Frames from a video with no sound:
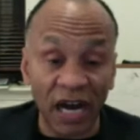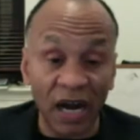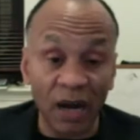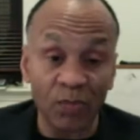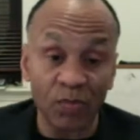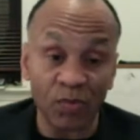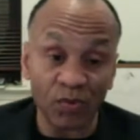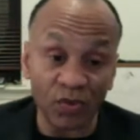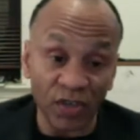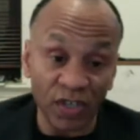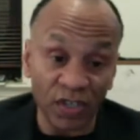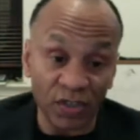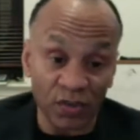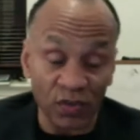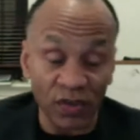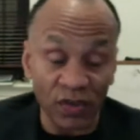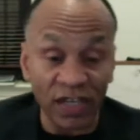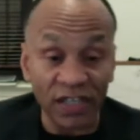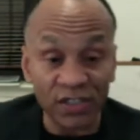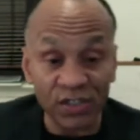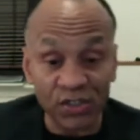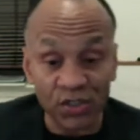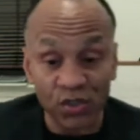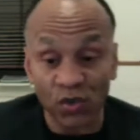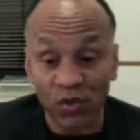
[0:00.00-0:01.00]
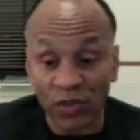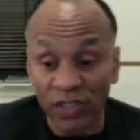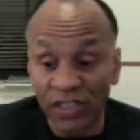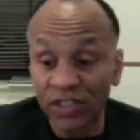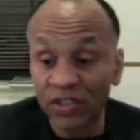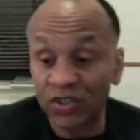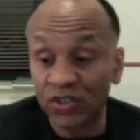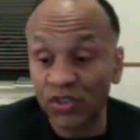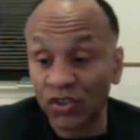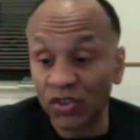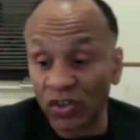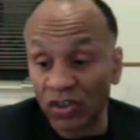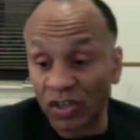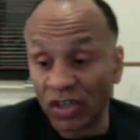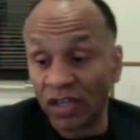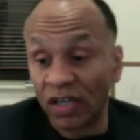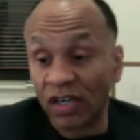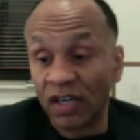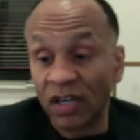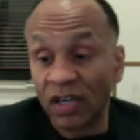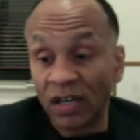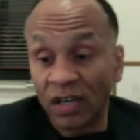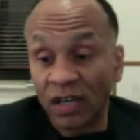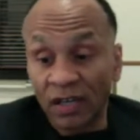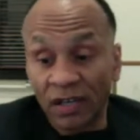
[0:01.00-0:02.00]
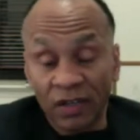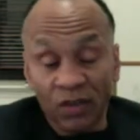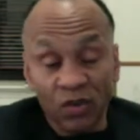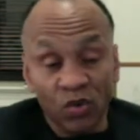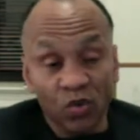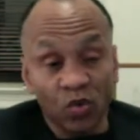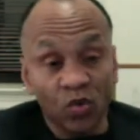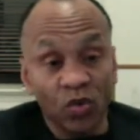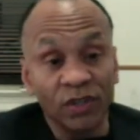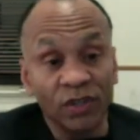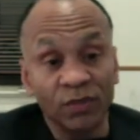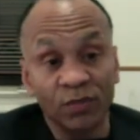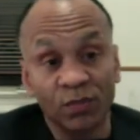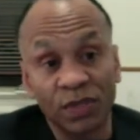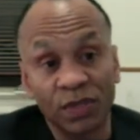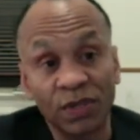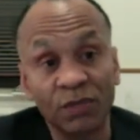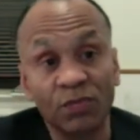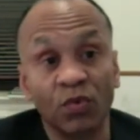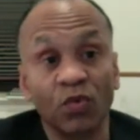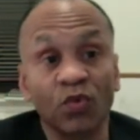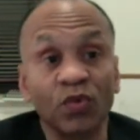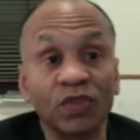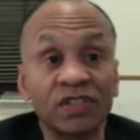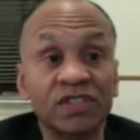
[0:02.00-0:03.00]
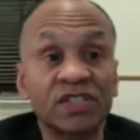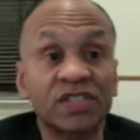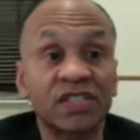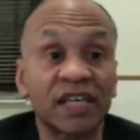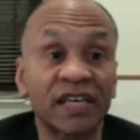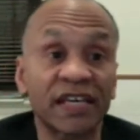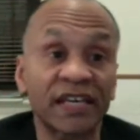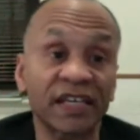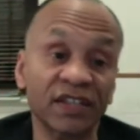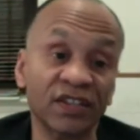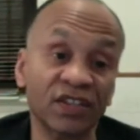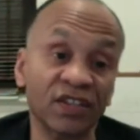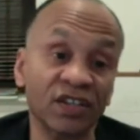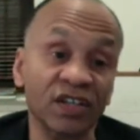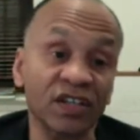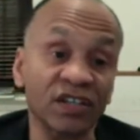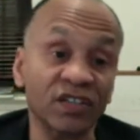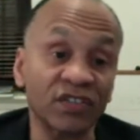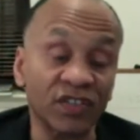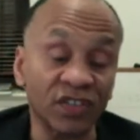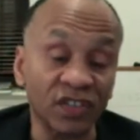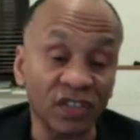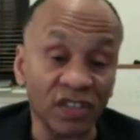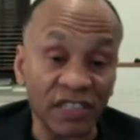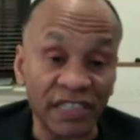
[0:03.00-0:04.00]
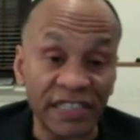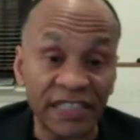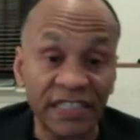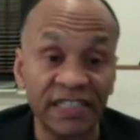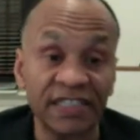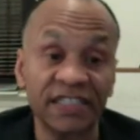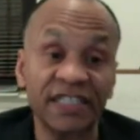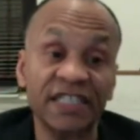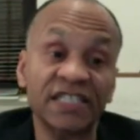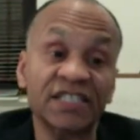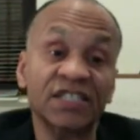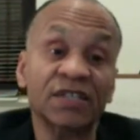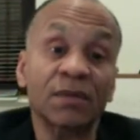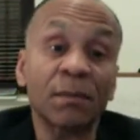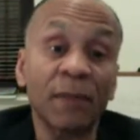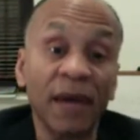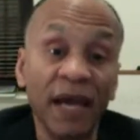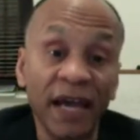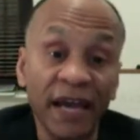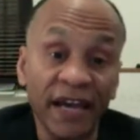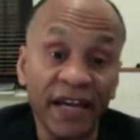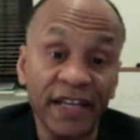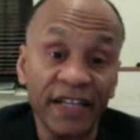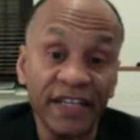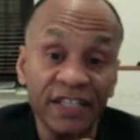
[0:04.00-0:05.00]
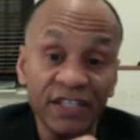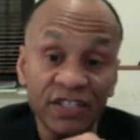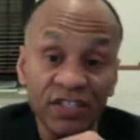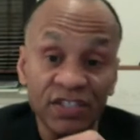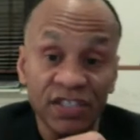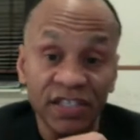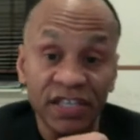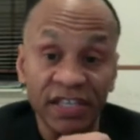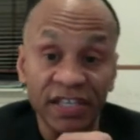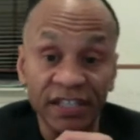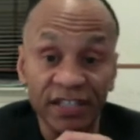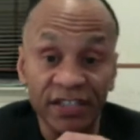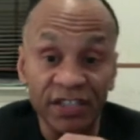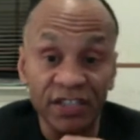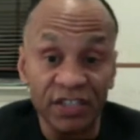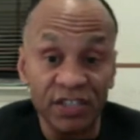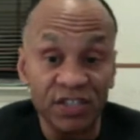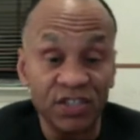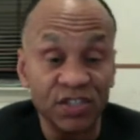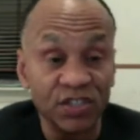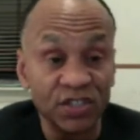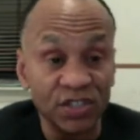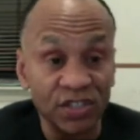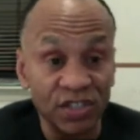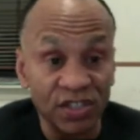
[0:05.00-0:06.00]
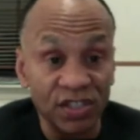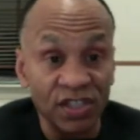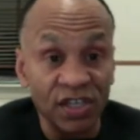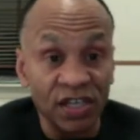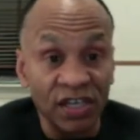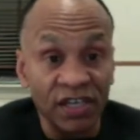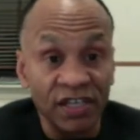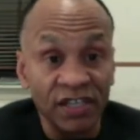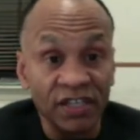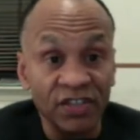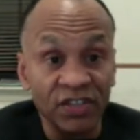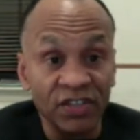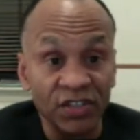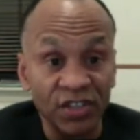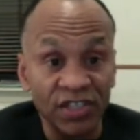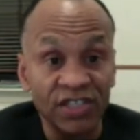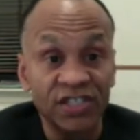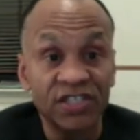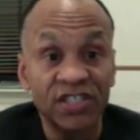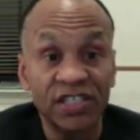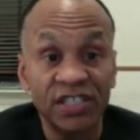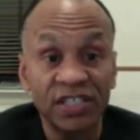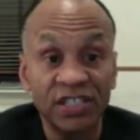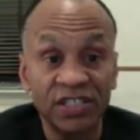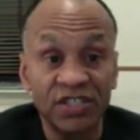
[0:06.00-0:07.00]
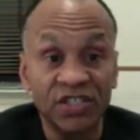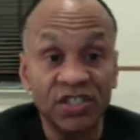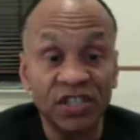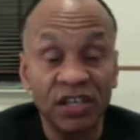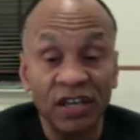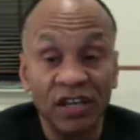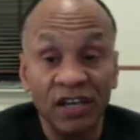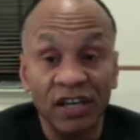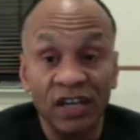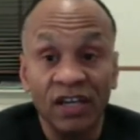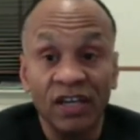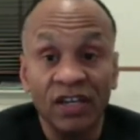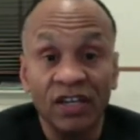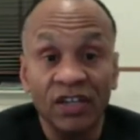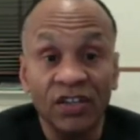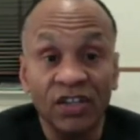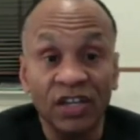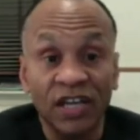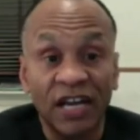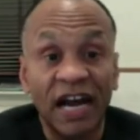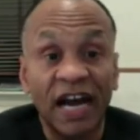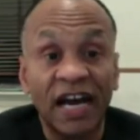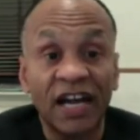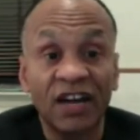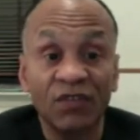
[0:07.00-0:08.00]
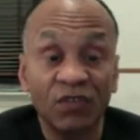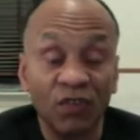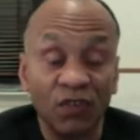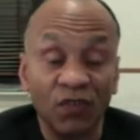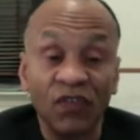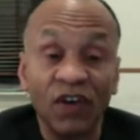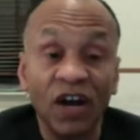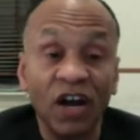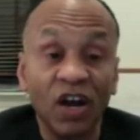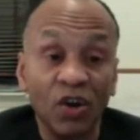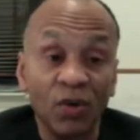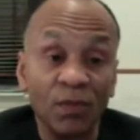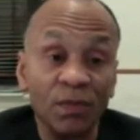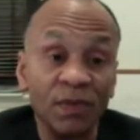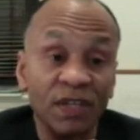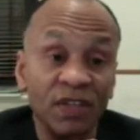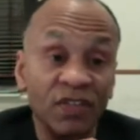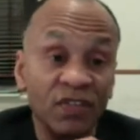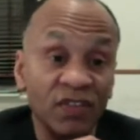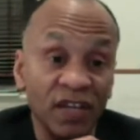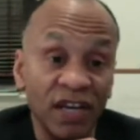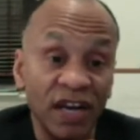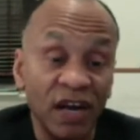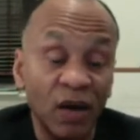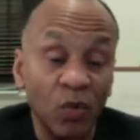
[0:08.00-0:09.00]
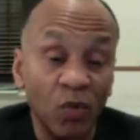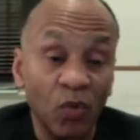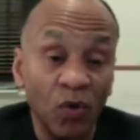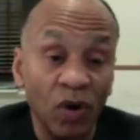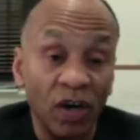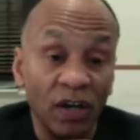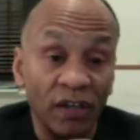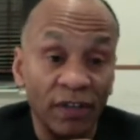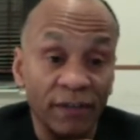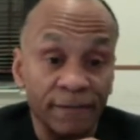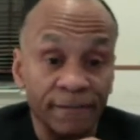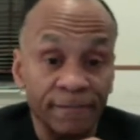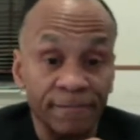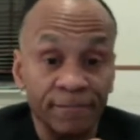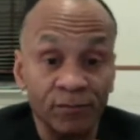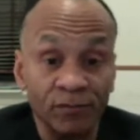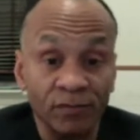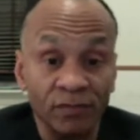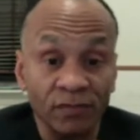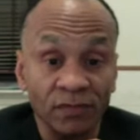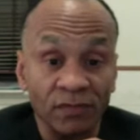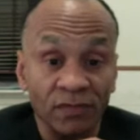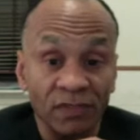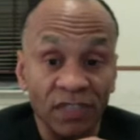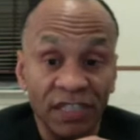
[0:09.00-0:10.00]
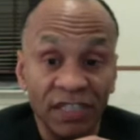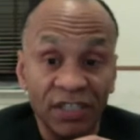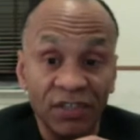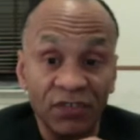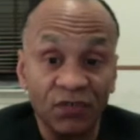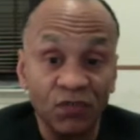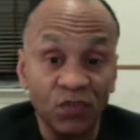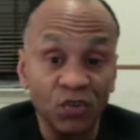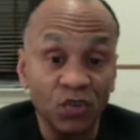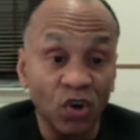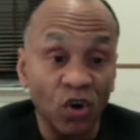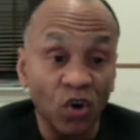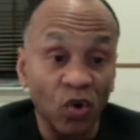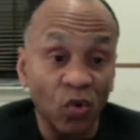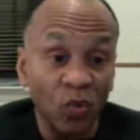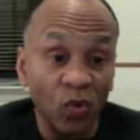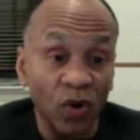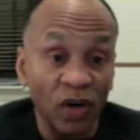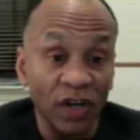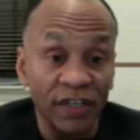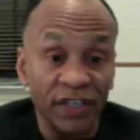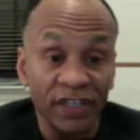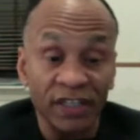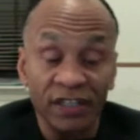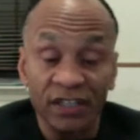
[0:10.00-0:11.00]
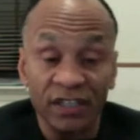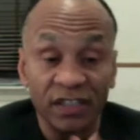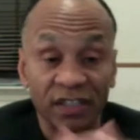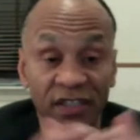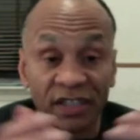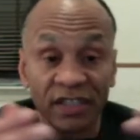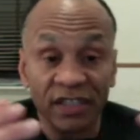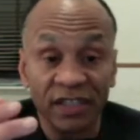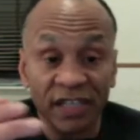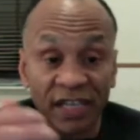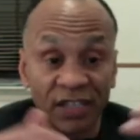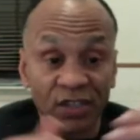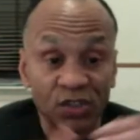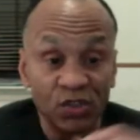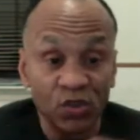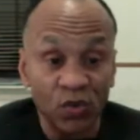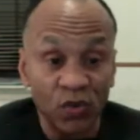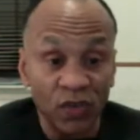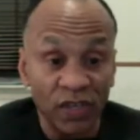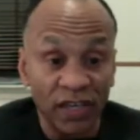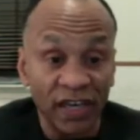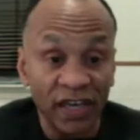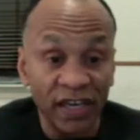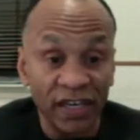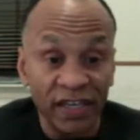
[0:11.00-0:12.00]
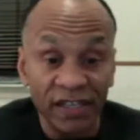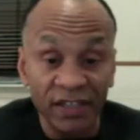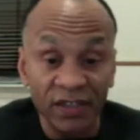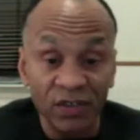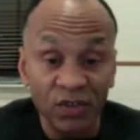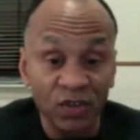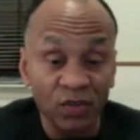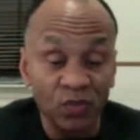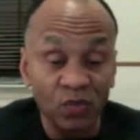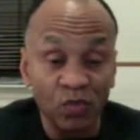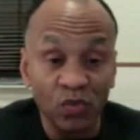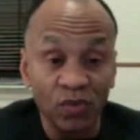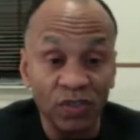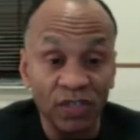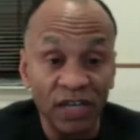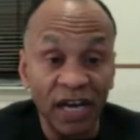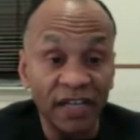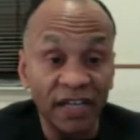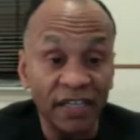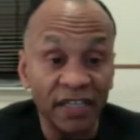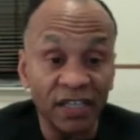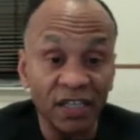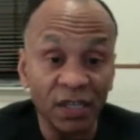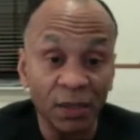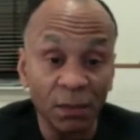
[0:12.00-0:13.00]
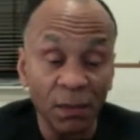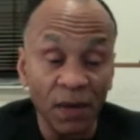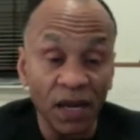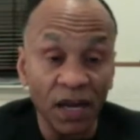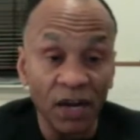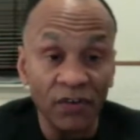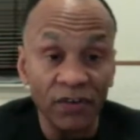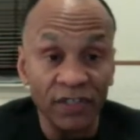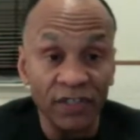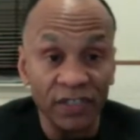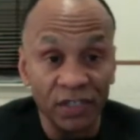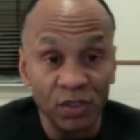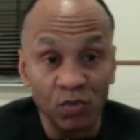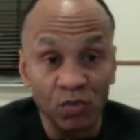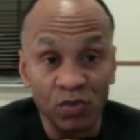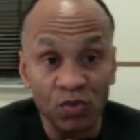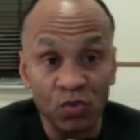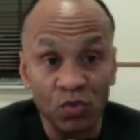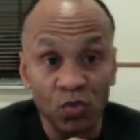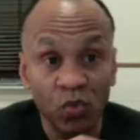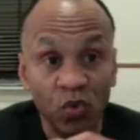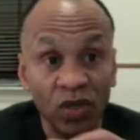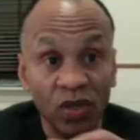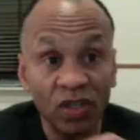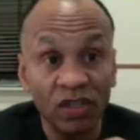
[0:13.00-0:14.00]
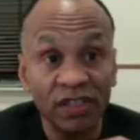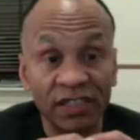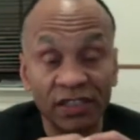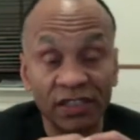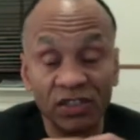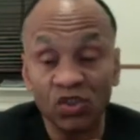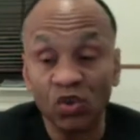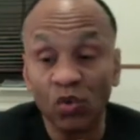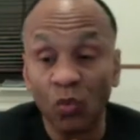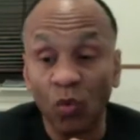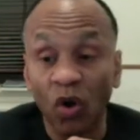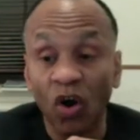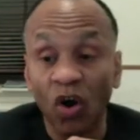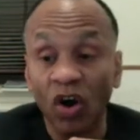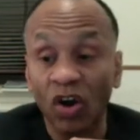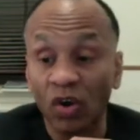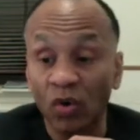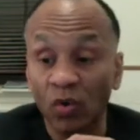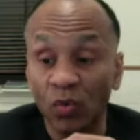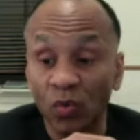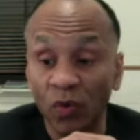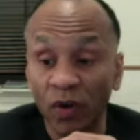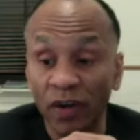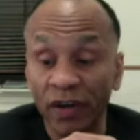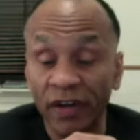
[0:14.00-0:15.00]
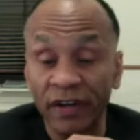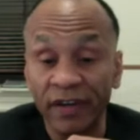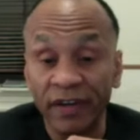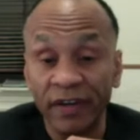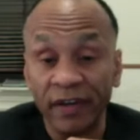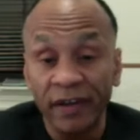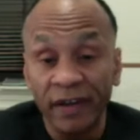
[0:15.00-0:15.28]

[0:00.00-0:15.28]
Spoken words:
to operate, right? So he took what people would say the lead as a man and said, this is the kind of environment that I want. And if you don't want it, then that's okay. We're not getting married. He was willing to walk away.